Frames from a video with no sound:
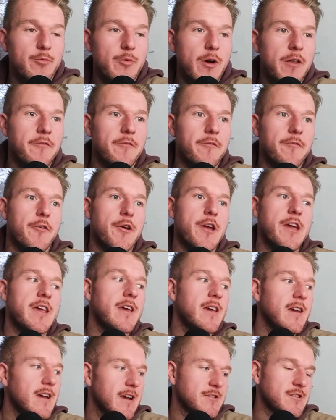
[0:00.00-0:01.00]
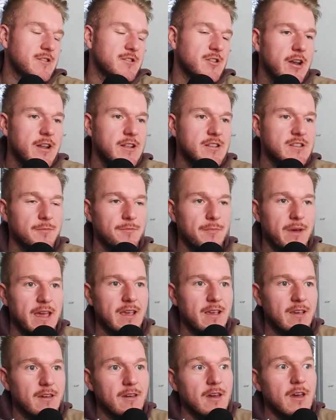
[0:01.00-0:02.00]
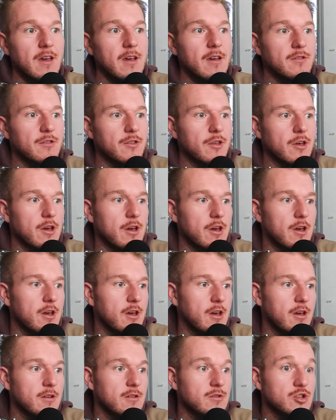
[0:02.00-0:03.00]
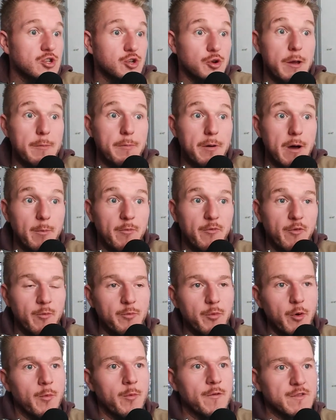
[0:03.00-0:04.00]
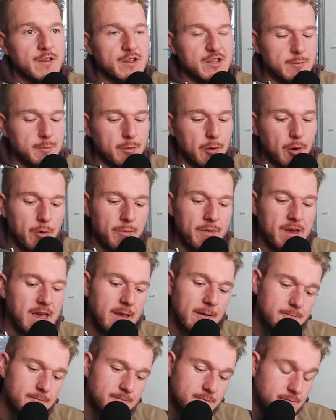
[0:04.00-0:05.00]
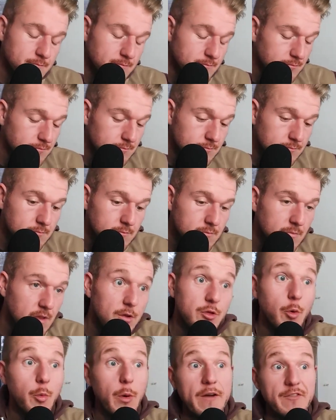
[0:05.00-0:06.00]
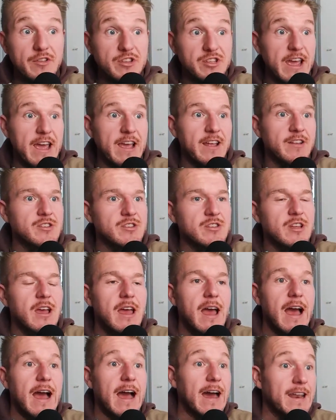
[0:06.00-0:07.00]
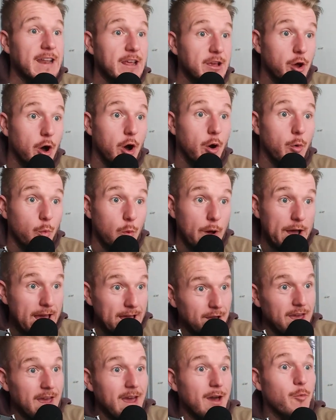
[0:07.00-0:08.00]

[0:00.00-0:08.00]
a run free and decided to make the trip up from Bournemouth to support me. The weather changed and it got wet